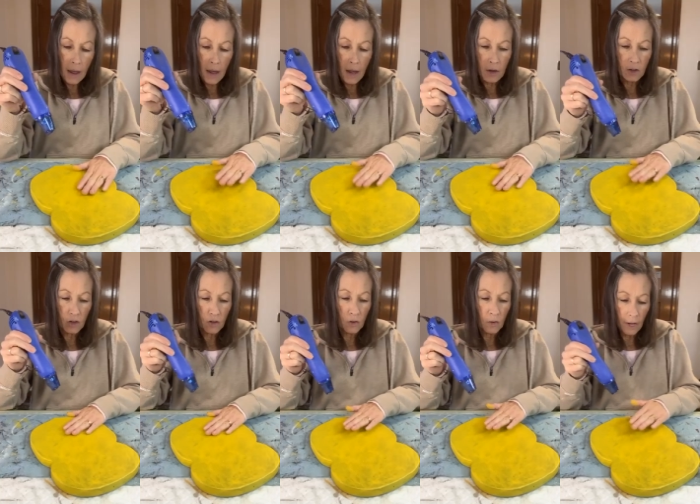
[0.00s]

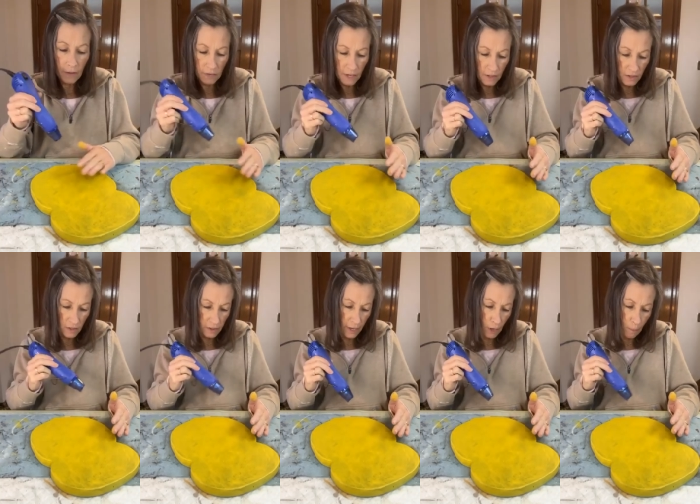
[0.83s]
and you get
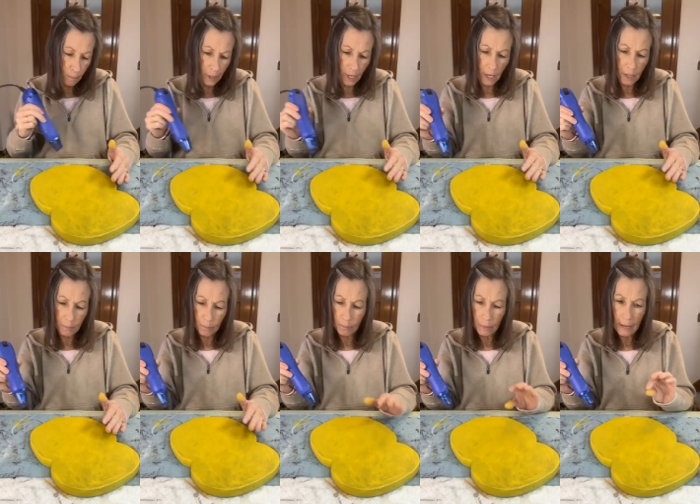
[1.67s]
these little bitty
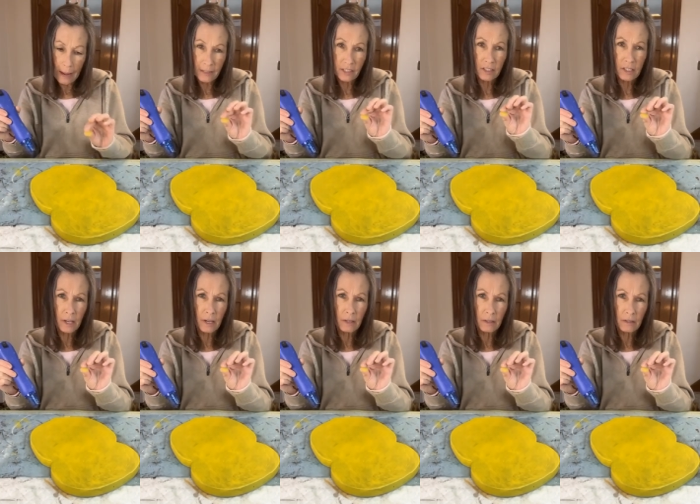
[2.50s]

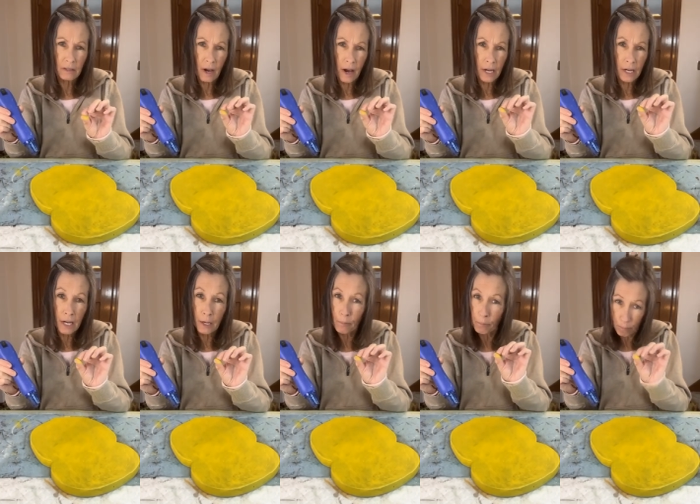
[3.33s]
plastic
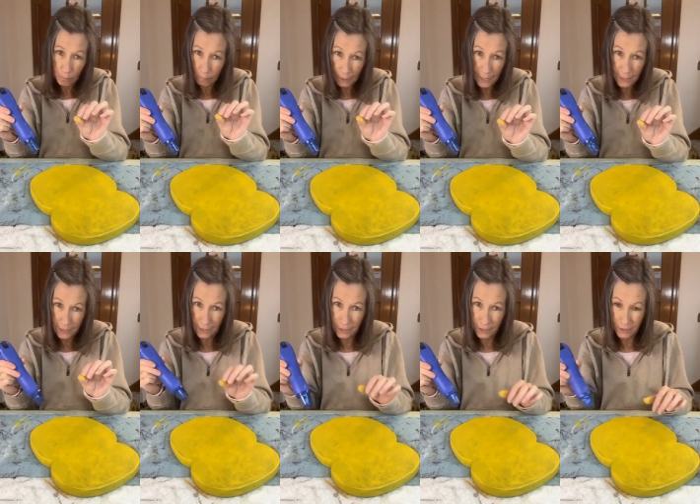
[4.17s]
tiny
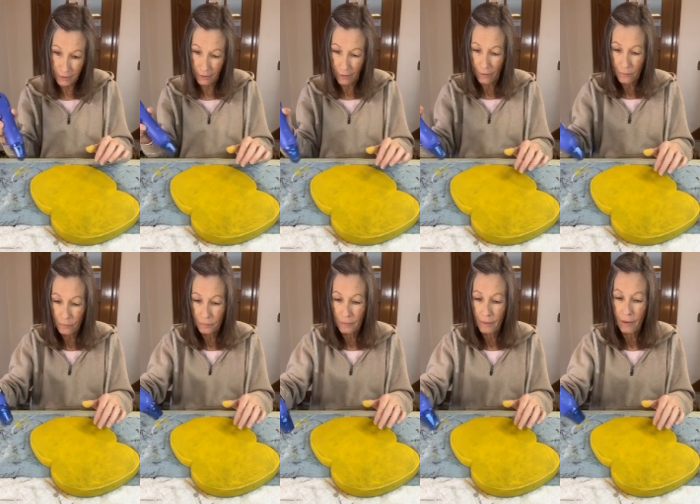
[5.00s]
pieces,
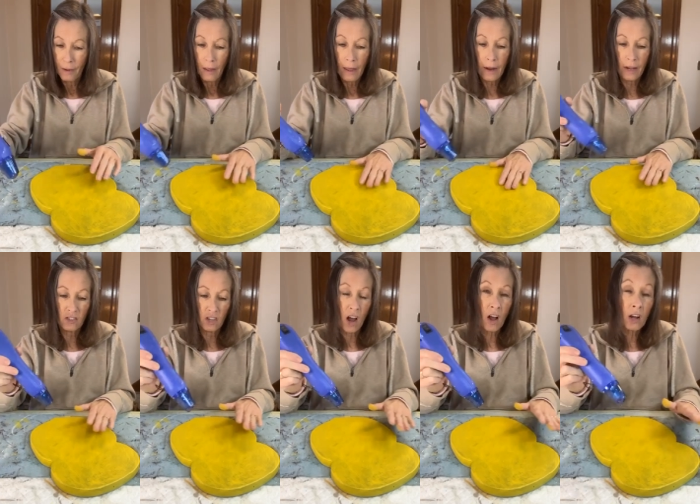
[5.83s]
and
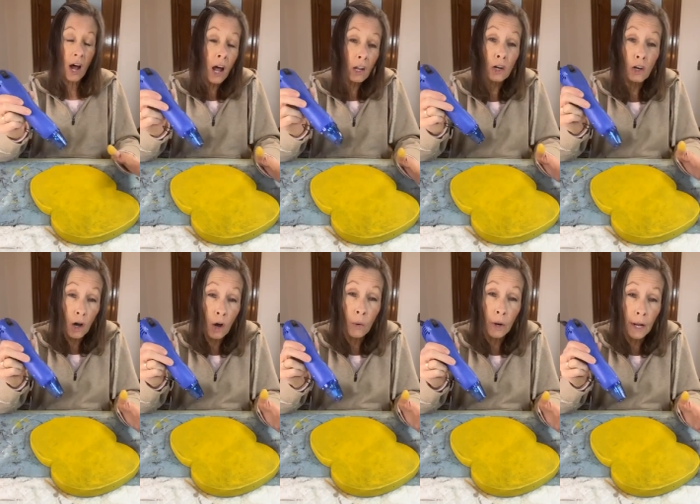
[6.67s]
it's all color
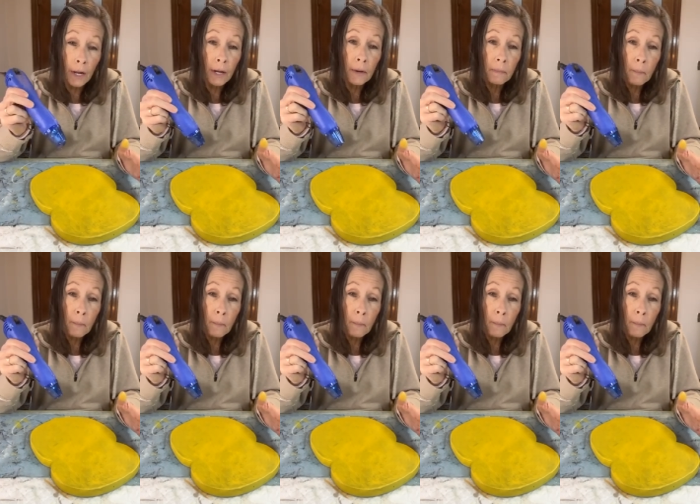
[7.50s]
coded.